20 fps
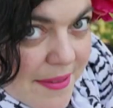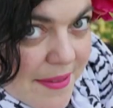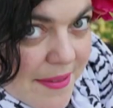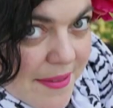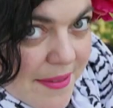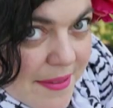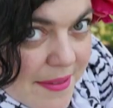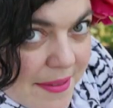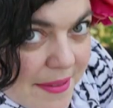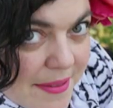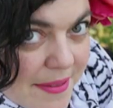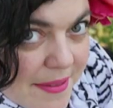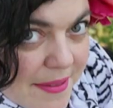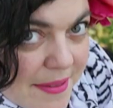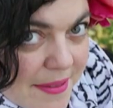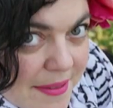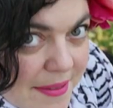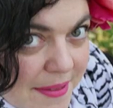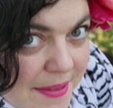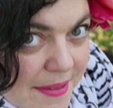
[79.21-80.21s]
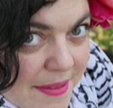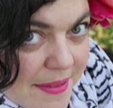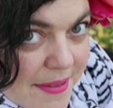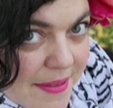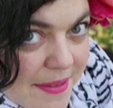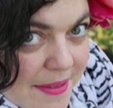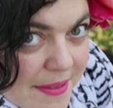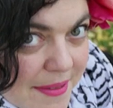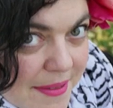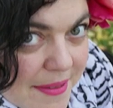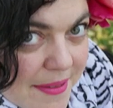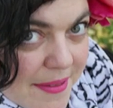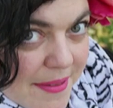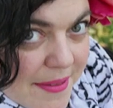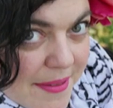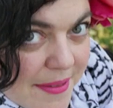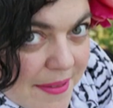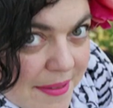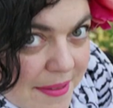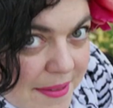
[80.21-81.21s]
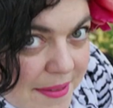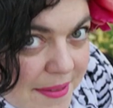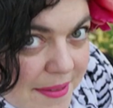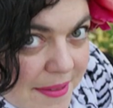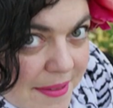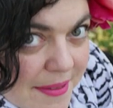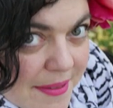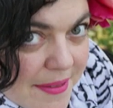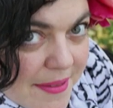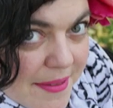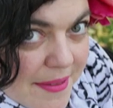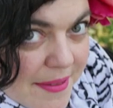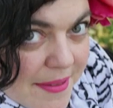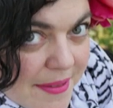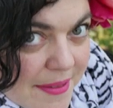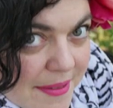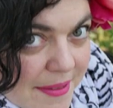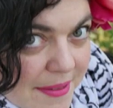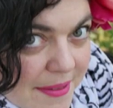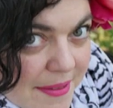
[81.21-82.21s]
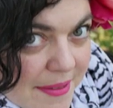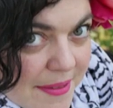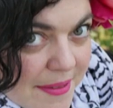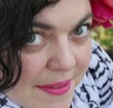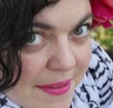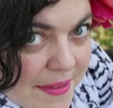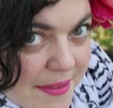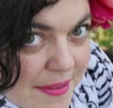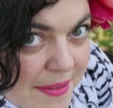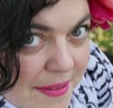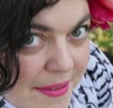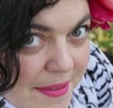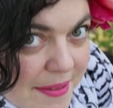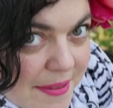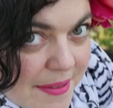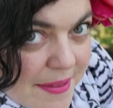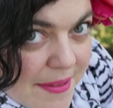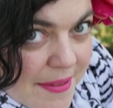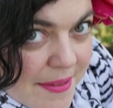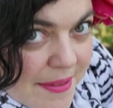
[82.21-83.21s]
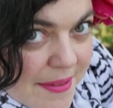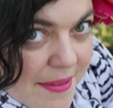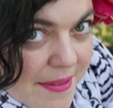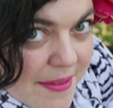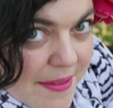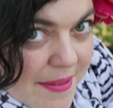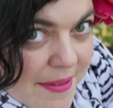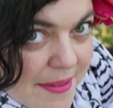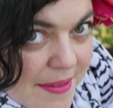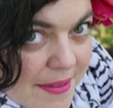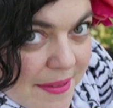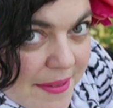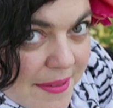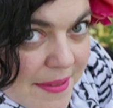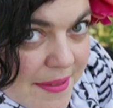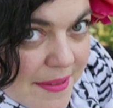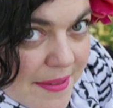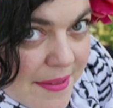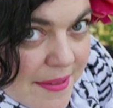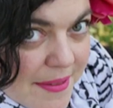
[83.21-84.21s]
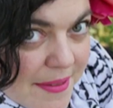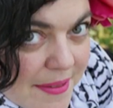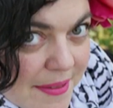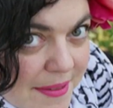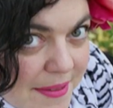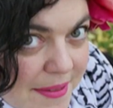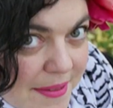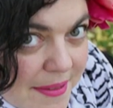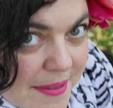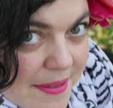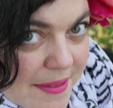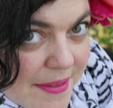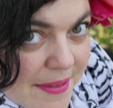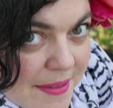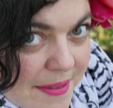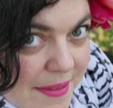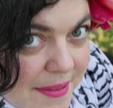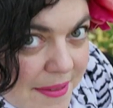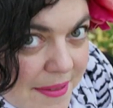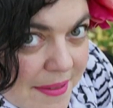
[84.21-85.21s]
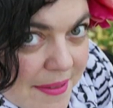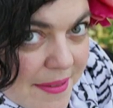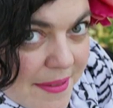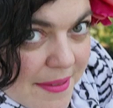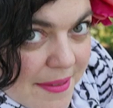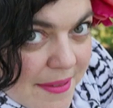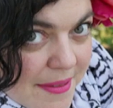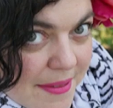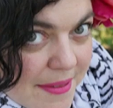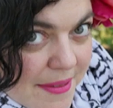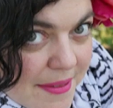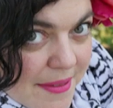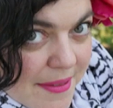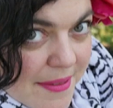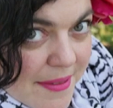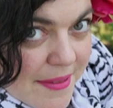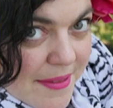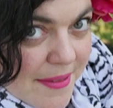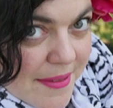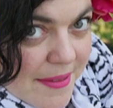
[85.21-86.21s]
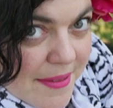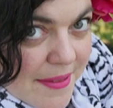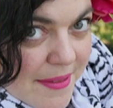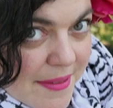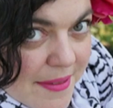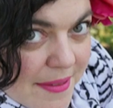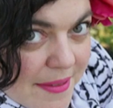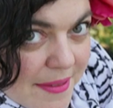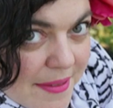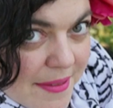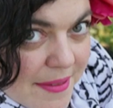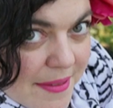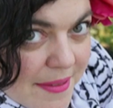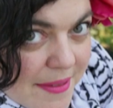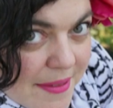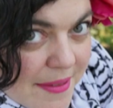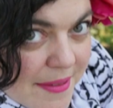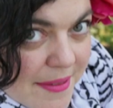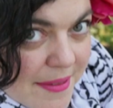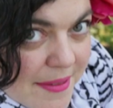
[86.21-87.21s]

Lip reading: This person isn't speaking.